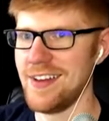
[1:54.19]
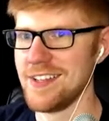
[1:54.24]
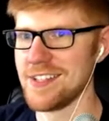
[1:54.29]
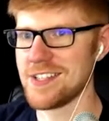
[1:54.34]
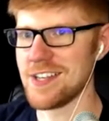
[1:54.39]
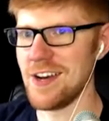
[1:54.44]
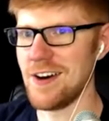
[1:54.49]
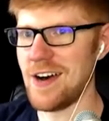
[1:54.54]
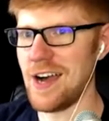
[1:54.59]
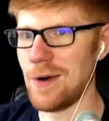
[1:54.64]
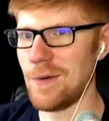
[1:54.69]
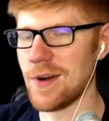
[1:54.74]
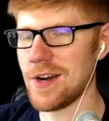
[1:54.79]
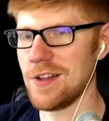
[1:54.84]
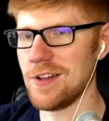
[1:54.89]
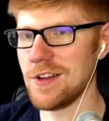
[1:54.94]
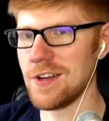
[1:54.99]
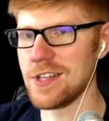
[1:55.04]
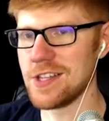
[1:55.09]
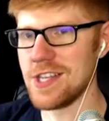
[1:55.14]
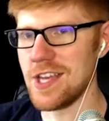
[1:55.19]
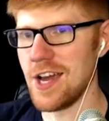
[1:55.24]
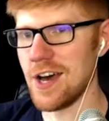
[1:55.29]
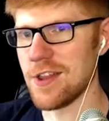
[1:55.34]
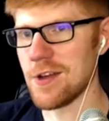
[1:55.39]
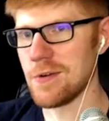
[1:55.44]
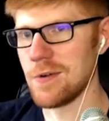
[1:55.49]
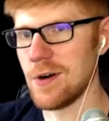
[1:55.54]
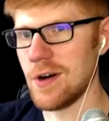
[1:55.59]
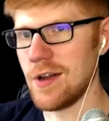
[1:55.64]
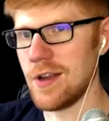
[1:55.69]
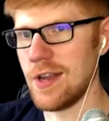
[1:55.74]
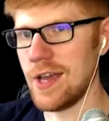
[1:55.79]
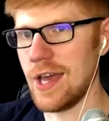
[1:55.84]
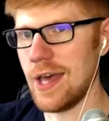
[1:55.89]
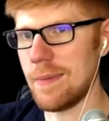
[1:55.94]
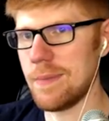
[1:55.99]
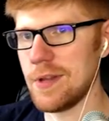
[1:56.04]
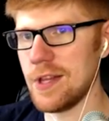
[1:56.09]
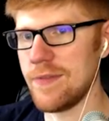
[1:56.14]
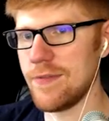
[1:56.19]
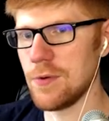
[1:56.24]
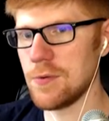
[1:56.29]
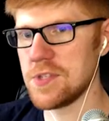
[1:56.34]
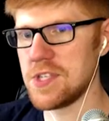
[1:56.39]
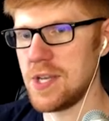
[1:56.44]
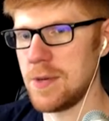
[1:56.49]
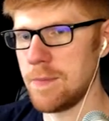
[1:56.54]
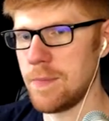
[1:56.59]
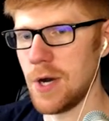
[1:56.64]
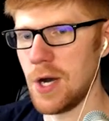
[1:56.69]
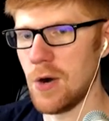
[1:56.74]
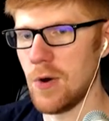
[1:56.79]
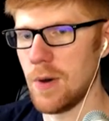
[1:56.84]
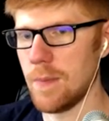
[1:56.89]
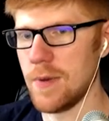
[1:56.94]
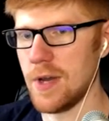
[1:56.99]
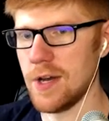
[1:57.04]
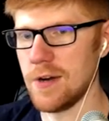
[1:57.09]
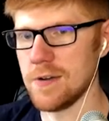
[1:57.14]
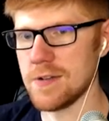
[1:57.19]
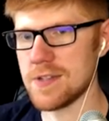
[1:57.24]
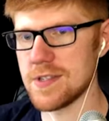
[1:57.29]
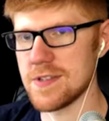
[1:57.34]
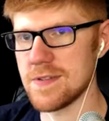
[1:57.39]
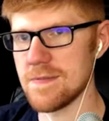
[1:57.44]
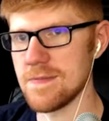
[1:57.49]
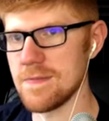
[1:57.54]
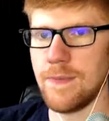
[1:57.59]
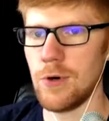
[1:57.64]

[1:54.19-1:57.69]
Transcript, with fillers: So I want to look at the other one. I believe it was in poem notes.